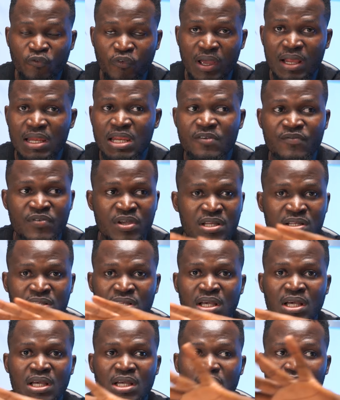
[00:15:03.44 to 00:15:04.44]
for a living?
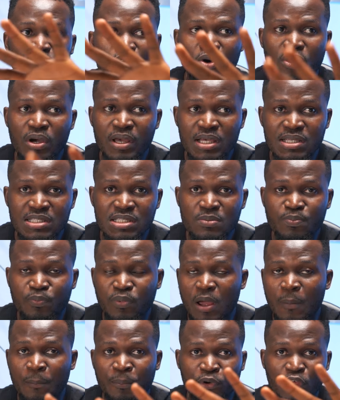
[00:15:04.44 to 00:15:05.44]
His
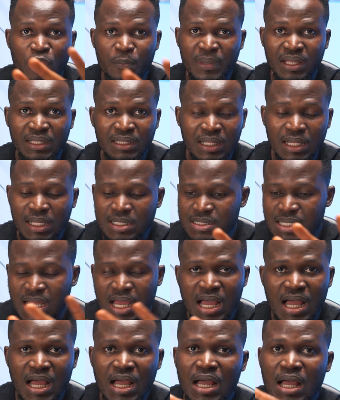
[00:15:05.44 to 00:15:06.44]
employment
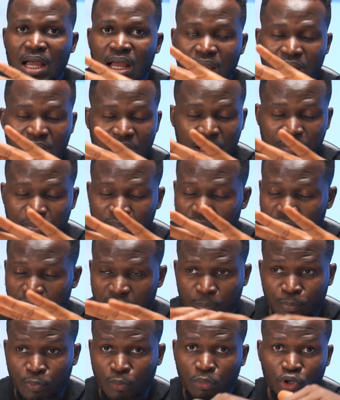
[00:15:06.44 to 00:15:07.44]
letter,
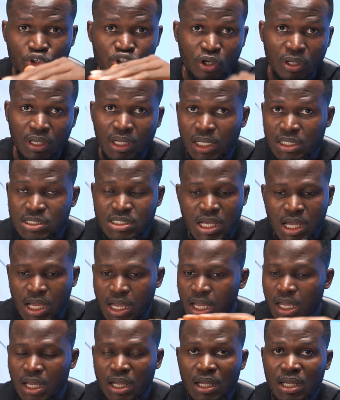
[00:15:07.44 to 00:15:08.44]
a promotion
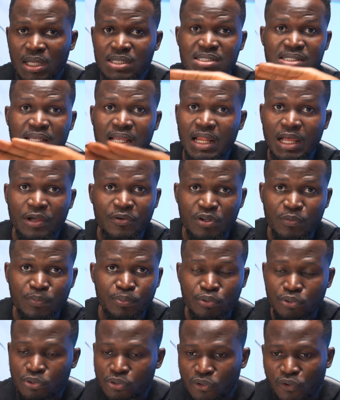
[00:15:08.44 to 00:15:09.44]
letter, salary
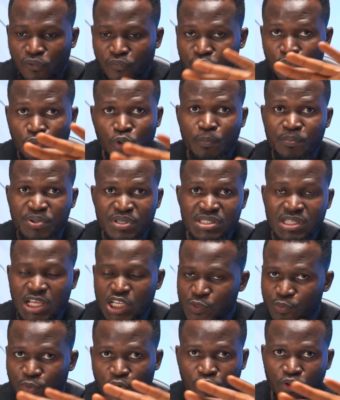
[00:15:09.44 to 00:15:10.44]
proof,
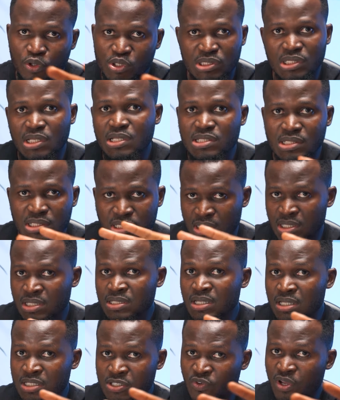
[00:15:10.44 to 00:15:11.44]
business, all those things.
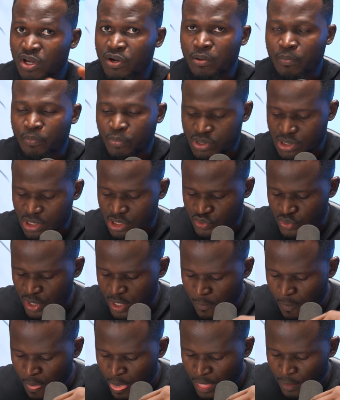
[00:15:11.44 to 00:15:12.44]
It's very important,
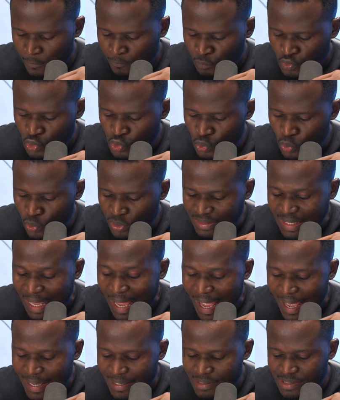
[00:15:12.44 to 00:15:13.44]
right? So
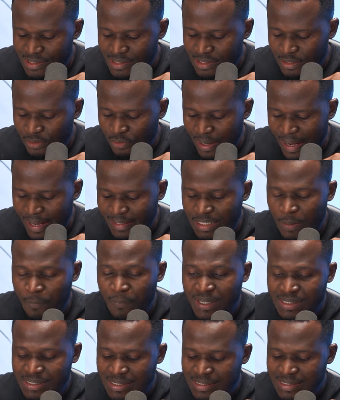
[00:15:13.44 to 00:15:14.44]
ties, right? The
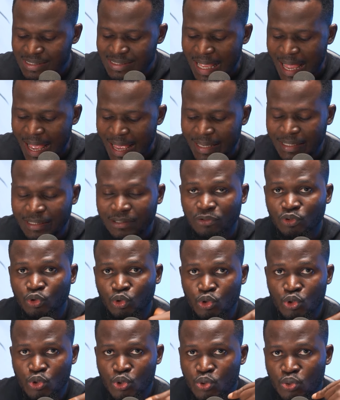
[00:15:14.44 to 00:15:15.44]
person's tie
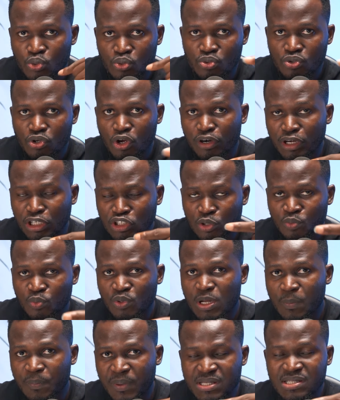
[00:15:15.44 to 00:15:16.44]
to you, your relationship
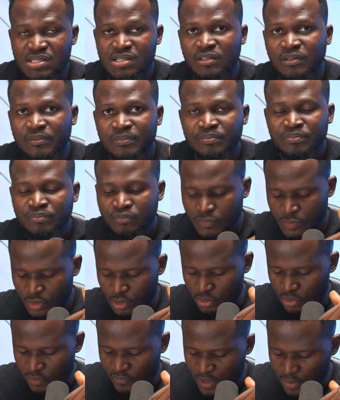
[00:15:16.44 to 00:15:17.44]
with the person,
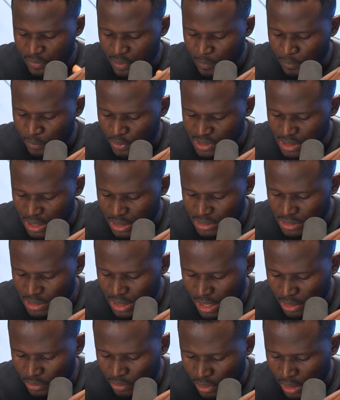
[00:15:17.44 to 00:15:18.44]
very important,
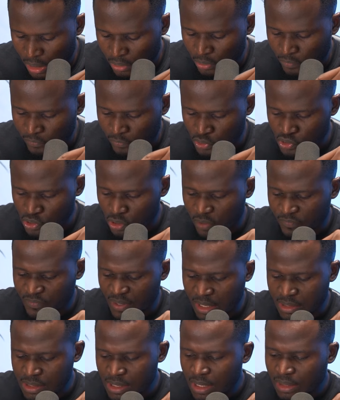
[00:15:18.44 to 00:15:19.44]
and of course all of
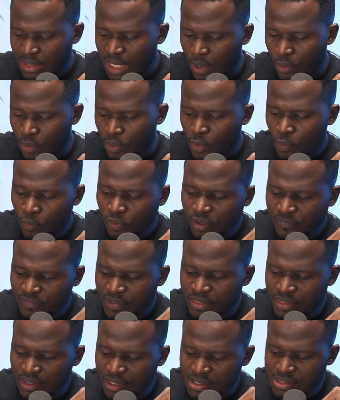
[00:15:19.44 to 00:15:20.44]
that. Now, one of
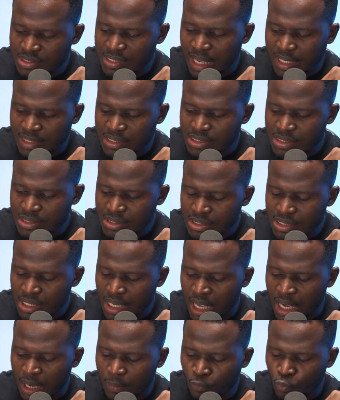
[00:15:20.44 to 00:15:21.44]
the things that
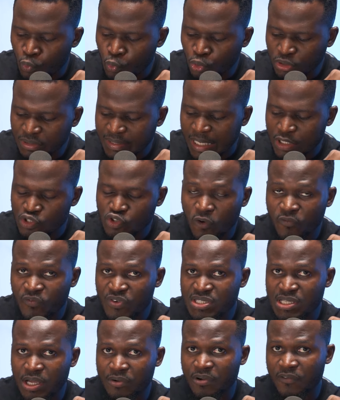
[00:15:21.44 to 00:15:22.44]
would get your
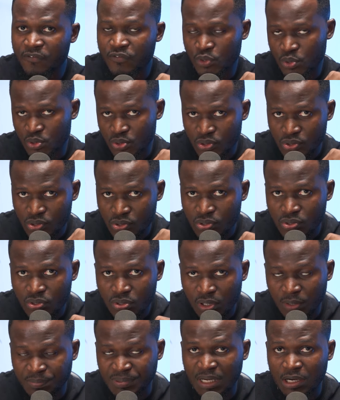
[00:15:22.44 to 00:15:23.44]
visa refused,
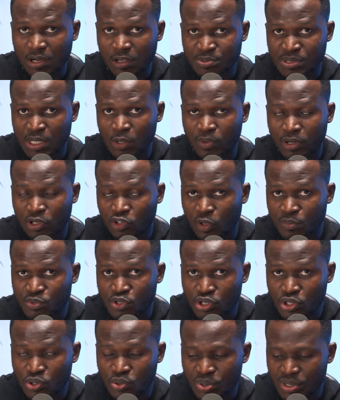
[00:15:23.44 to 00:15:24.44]
especially when it comes
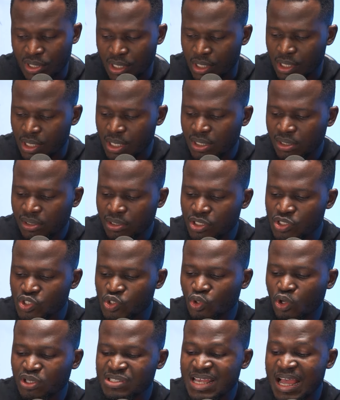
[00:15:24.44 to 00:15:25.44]
to the UK, is
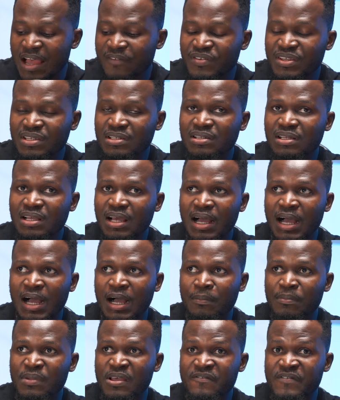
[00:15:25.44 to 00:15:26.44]
not having
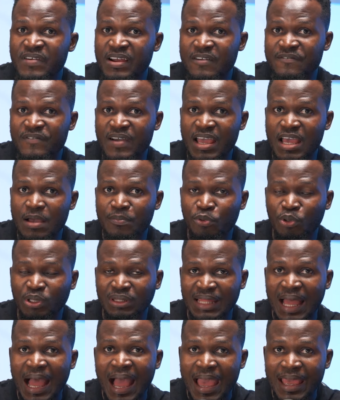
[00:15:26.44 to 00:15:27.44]
a verifiable
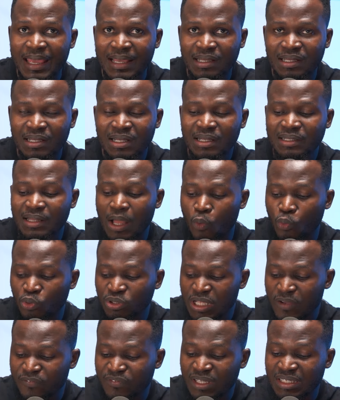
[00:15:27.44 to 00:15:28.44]
tie that will
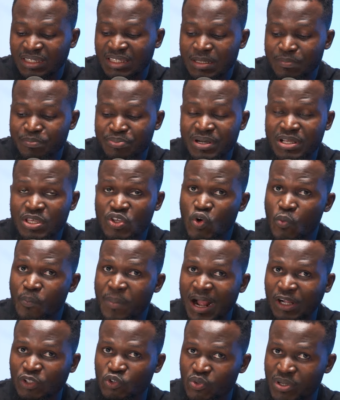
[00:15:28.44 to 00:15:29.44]
definitely bring you
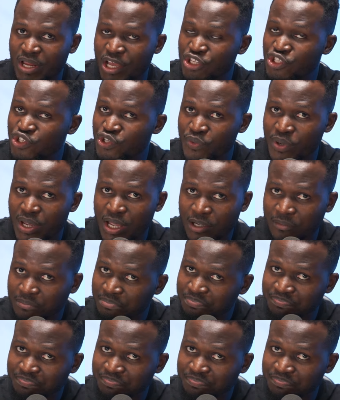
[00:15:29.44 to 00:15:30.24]
back to Nigeria